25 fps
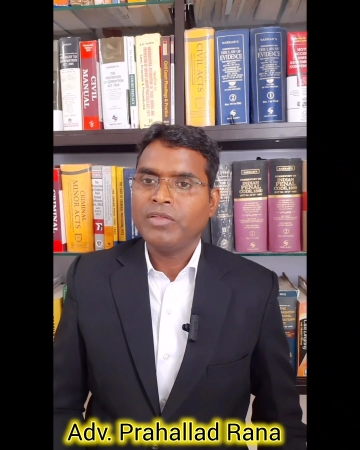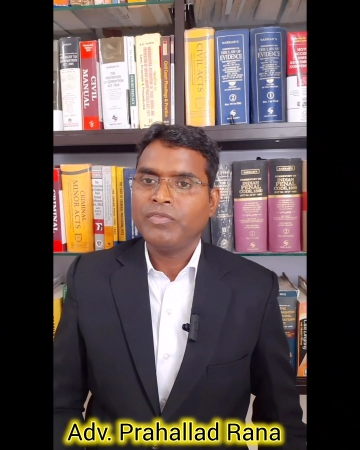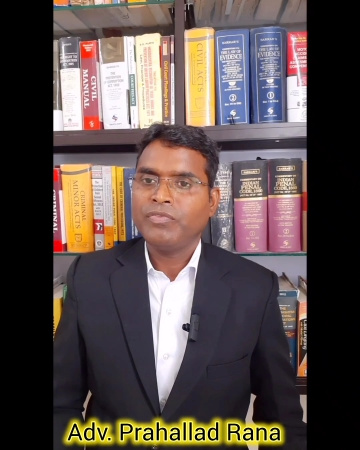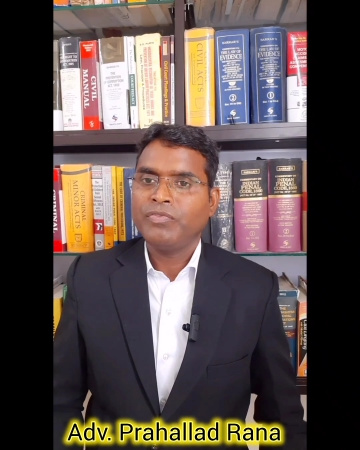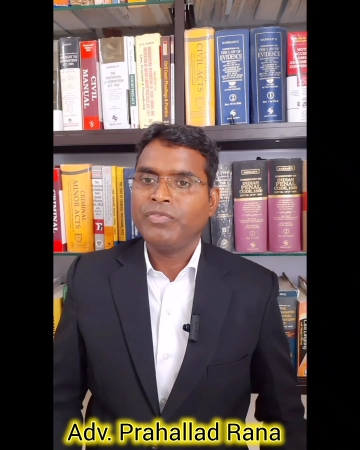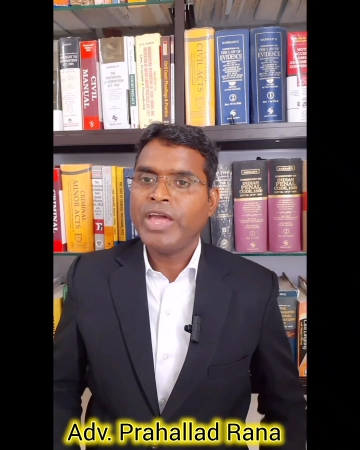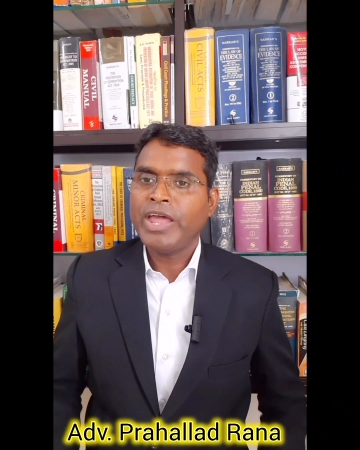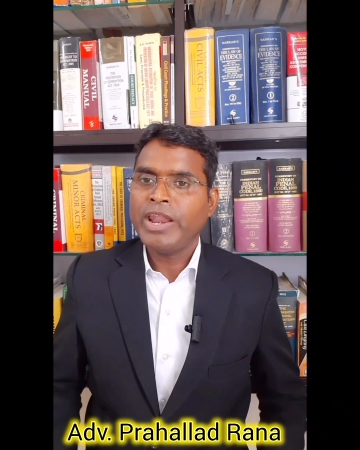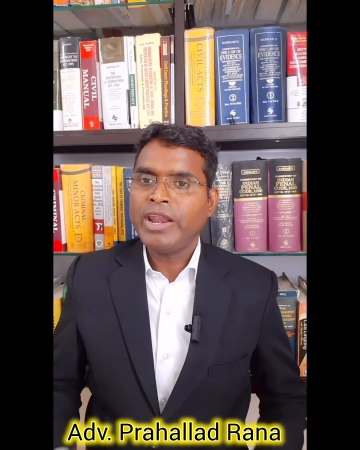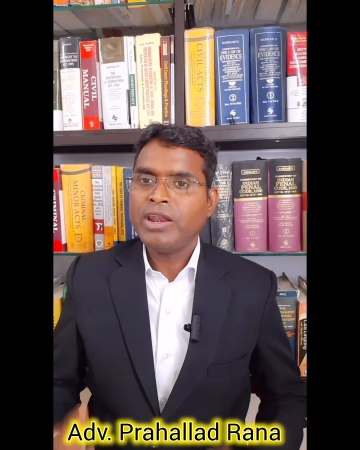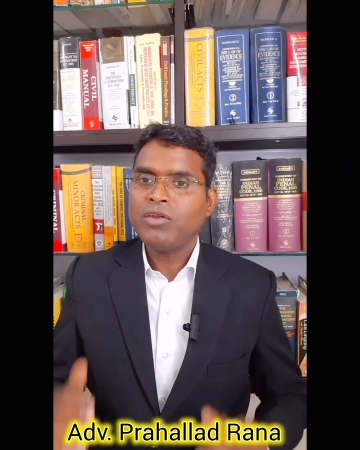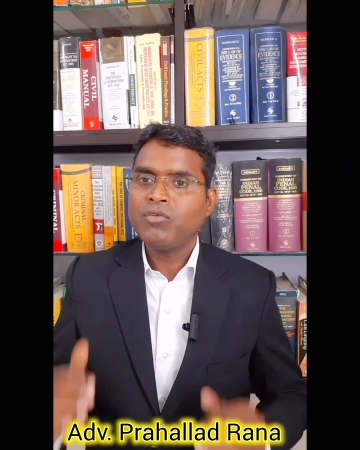
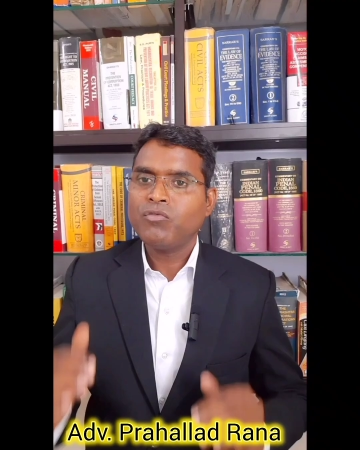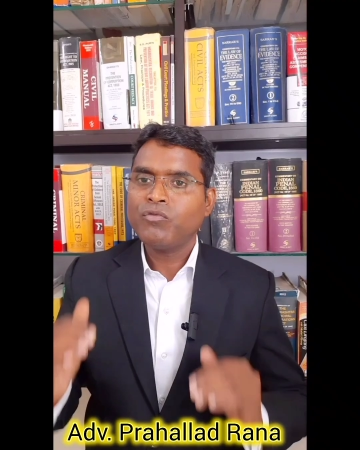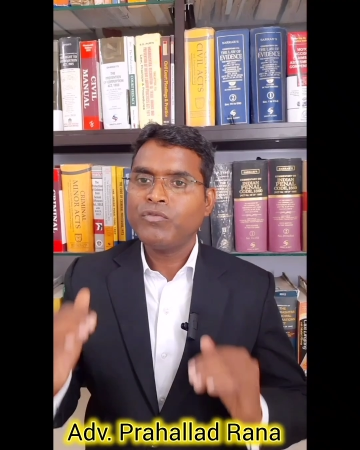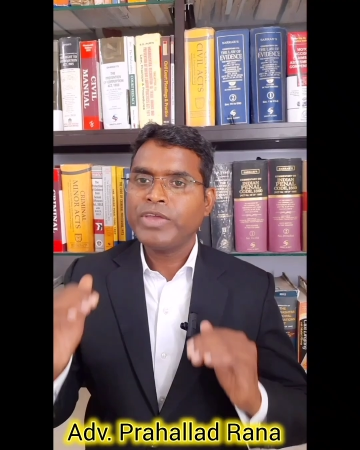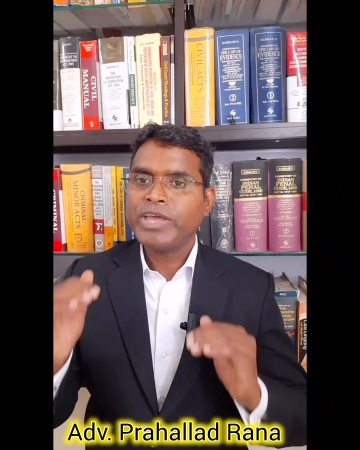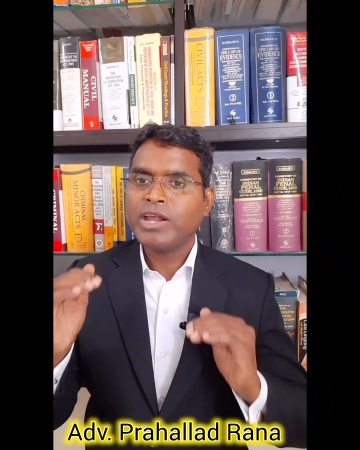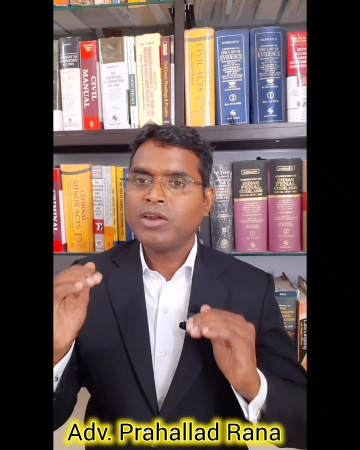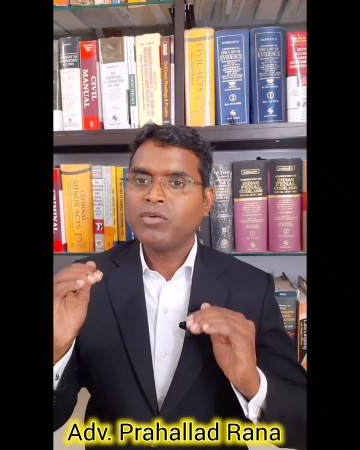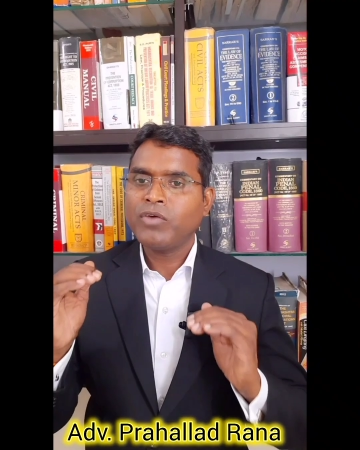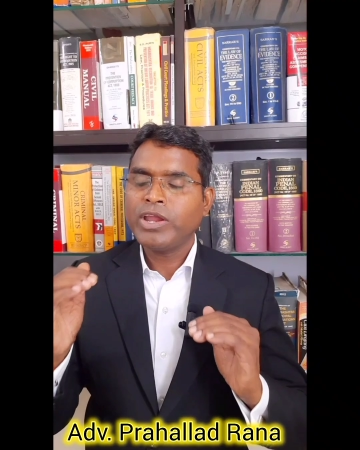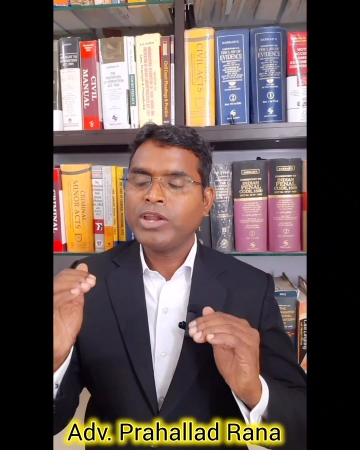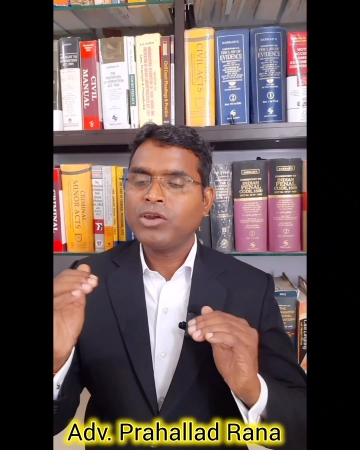Then we
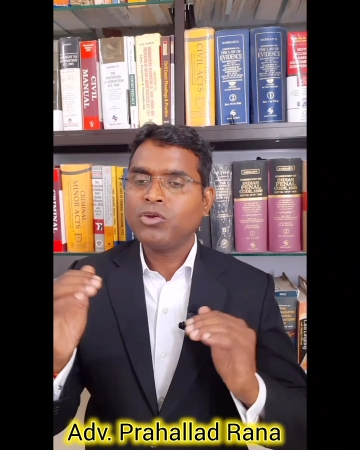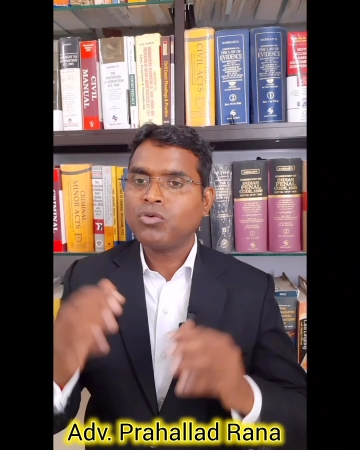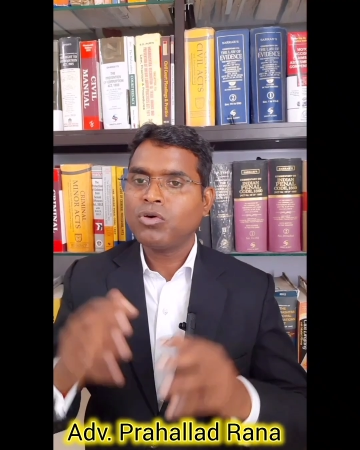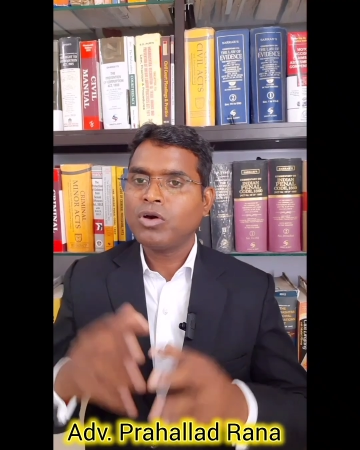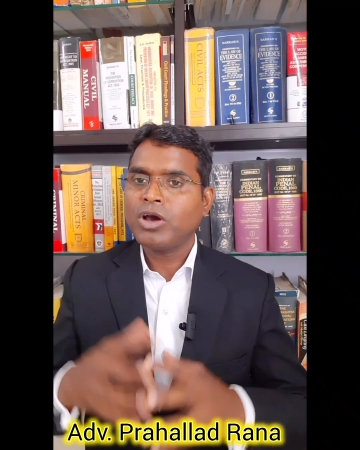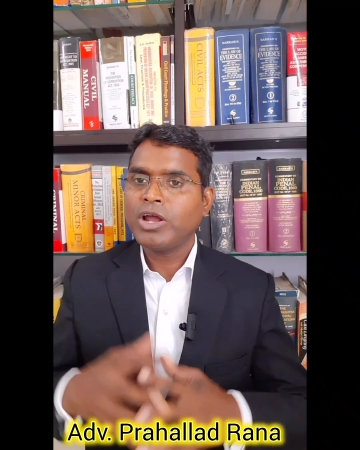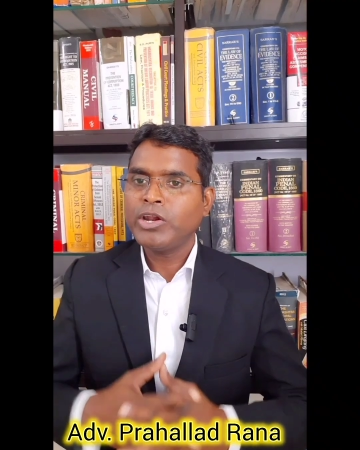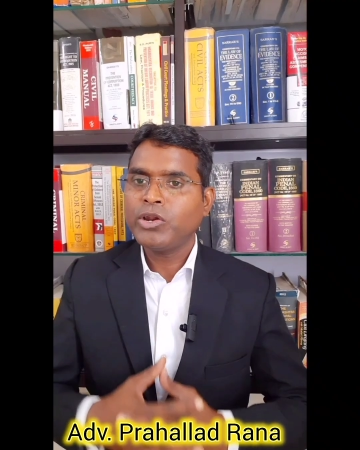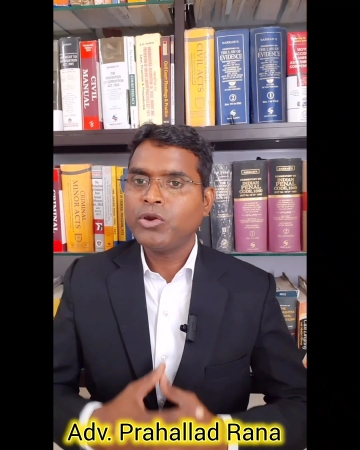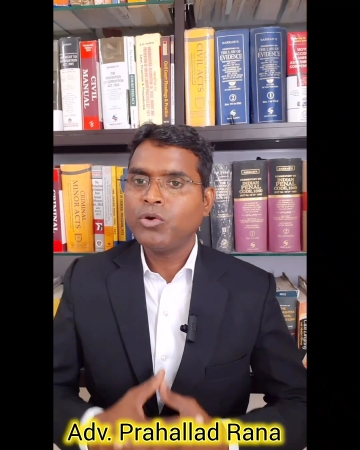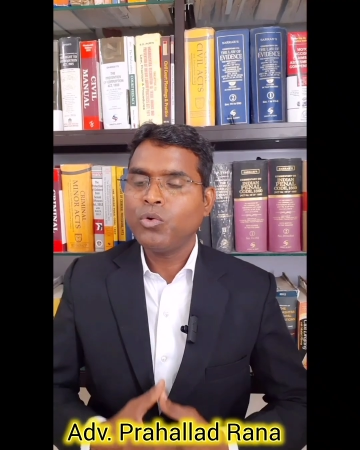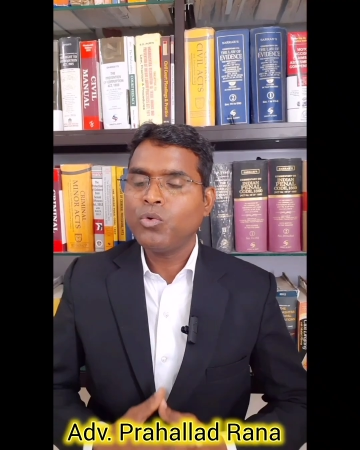are going to
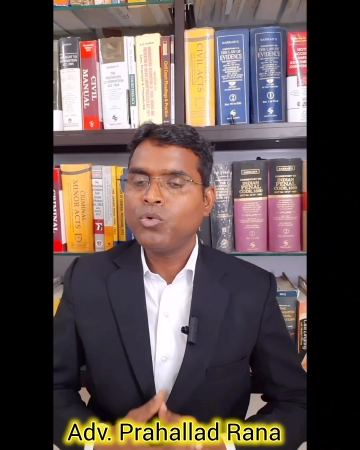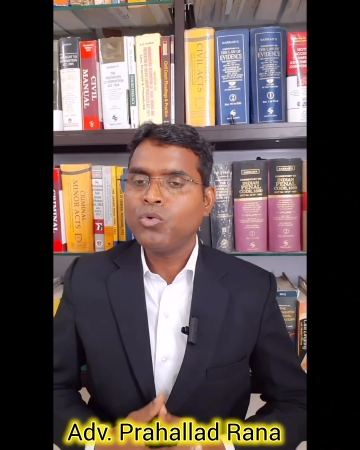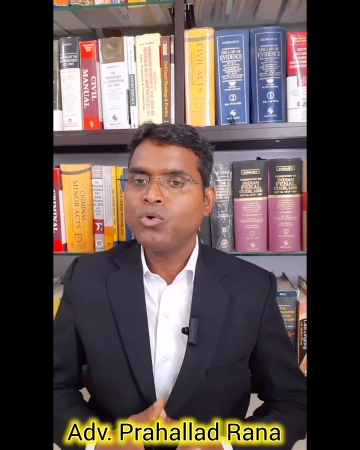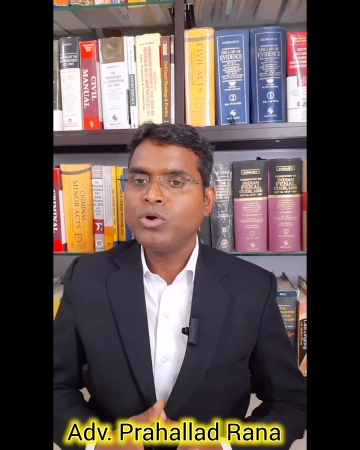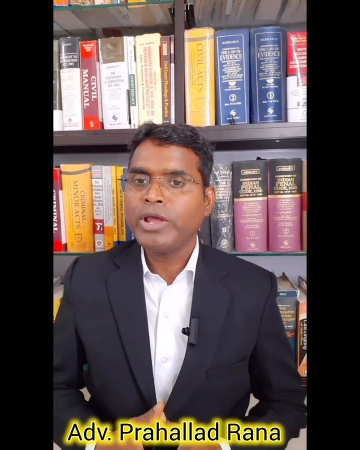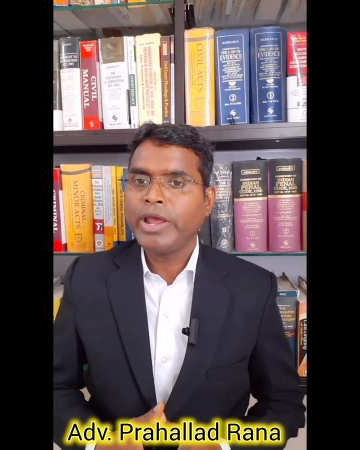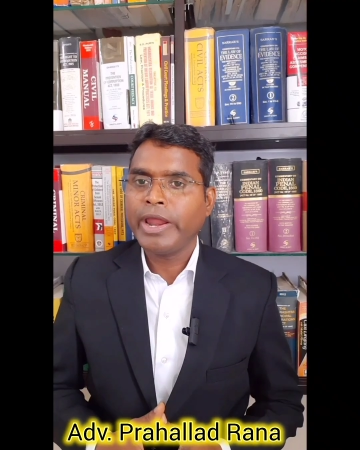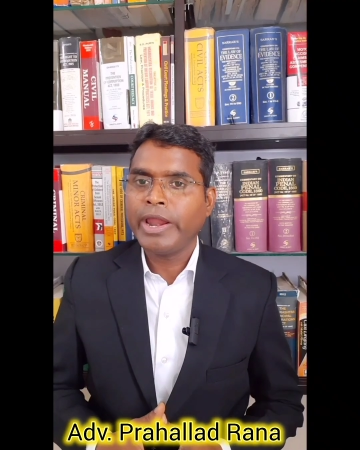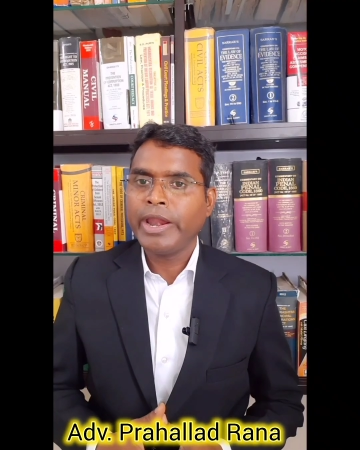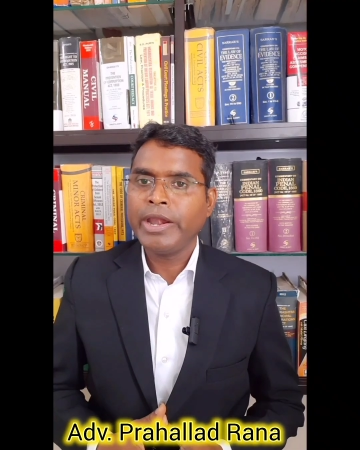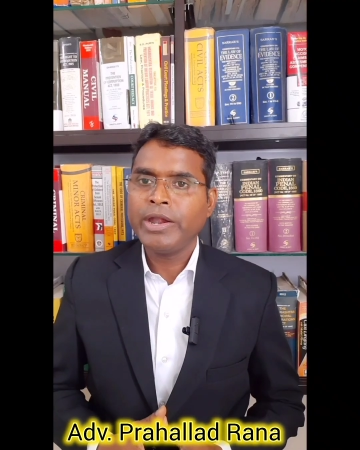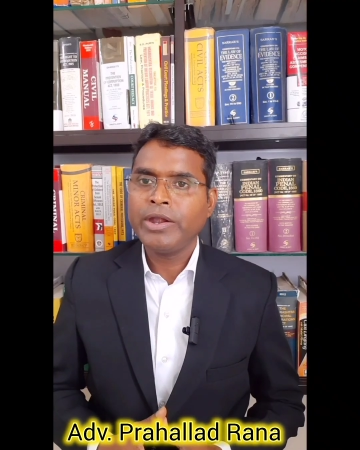conclude
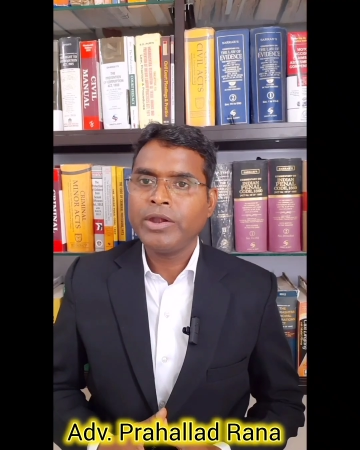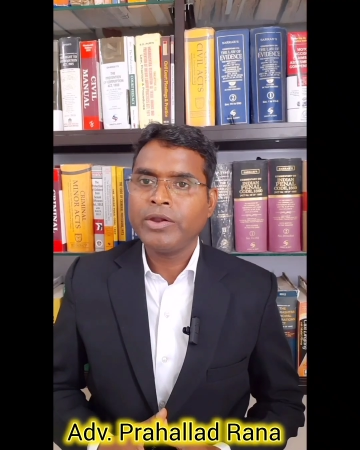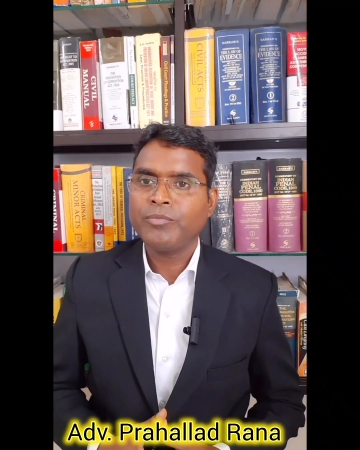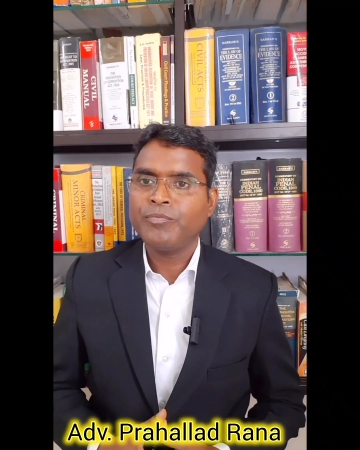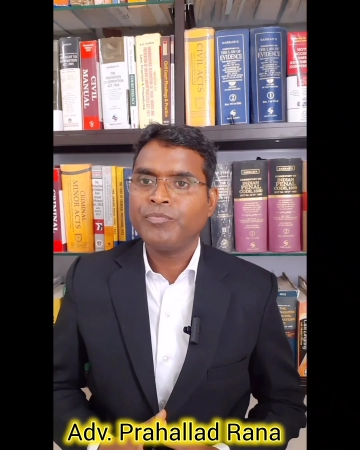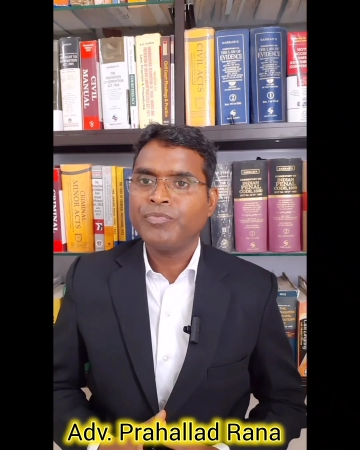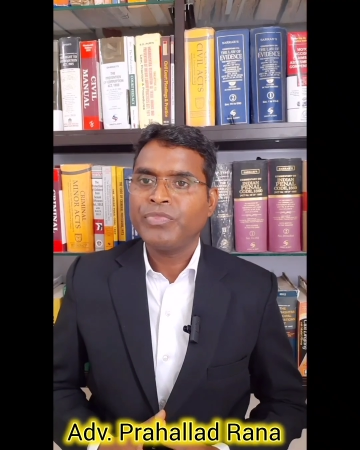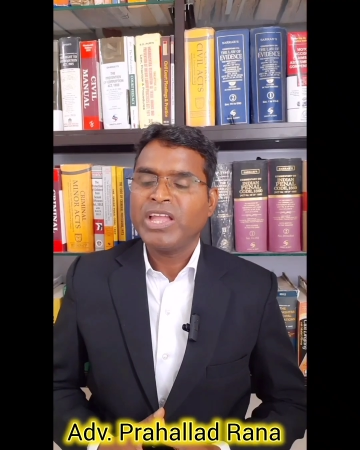it.